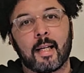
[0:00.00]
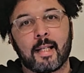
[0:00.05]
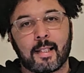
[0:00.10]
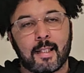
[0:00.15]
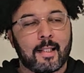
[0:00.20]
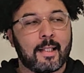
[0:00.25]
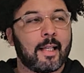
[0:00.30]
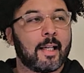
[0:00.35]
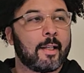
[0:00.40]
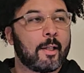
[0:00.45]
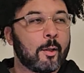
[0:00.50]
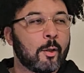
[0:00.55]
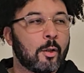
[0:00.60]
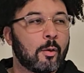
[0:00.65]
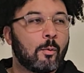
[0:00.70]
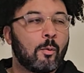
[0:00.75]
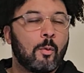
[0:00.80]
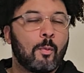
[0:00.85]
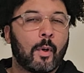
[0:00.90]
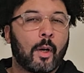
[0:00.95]
as I say, I use
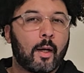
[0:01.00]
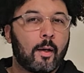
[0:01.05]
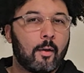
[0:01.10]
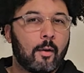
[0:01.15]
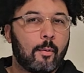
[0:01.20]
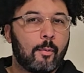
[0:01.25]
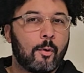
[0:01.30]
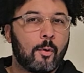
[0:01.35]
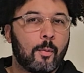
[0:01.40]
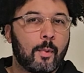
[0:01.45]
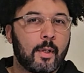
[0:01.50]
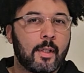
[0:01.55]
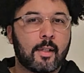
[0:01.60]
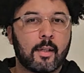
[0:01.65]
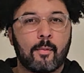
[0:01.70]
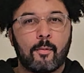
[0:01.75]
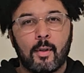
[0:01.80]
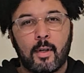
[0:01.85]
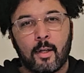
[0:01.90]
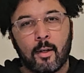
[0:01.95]
the warm light a lot more because
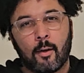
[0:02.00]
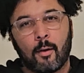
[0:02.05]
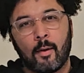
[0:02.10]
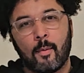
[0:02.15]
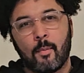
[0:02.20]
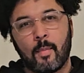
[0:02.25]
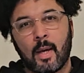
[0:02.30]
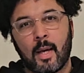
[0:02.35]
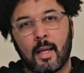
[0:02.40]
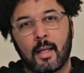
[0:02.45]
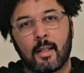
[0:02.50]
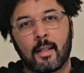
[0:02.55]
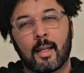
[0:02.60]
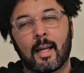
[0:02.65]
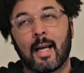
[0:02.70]
I'm reading a lot in bed,